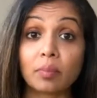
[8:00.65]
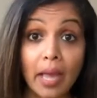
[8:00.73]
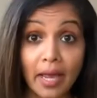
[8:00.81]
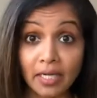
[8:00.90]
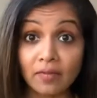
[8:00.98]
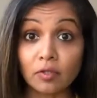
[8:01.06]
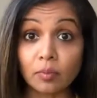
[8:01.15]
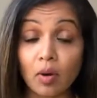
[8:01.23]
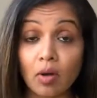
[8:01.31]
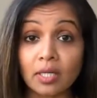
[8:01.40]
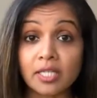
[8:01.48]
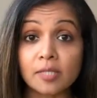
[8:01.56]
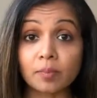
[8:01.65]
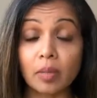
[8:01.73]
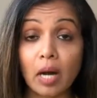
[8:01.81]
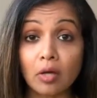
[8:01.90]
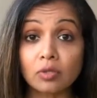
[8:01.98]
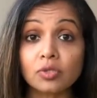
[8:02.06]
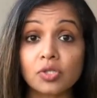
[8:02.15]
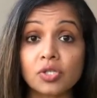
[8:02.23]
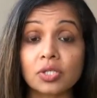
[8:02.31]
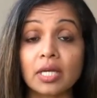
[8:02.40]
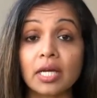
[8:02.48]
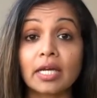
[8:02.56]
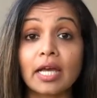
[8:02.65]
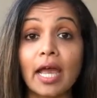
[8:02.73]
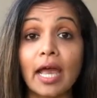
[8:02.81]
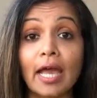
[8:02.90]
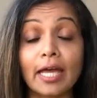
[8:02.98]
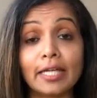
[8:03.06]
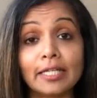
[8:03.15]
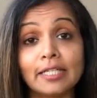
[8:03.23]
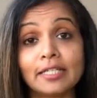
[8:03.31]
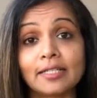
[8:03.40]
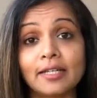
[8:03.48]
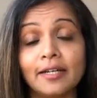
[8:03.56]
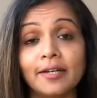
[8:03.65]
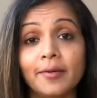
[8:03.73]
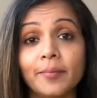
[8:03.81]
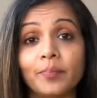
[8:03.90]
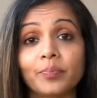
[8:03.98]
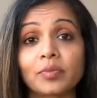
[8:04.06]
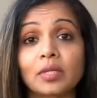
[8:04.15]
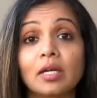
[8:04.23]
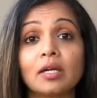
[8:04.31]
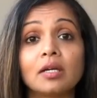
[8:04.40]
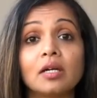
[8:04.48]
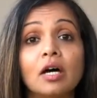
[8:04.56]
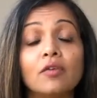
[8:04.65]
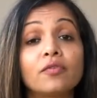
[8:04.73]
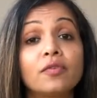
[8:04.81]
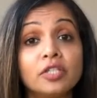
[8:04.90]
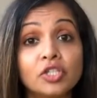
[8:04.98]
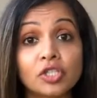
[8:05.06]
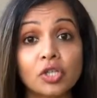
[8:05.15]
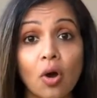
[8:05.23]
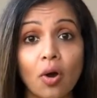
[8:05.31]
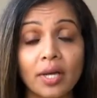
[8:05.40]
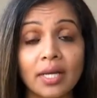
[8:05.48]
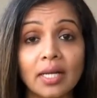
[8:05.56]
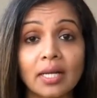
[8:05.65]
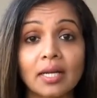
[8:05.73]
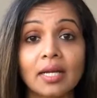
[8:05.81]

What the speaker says: and even broccoli sprouts, and fish oil,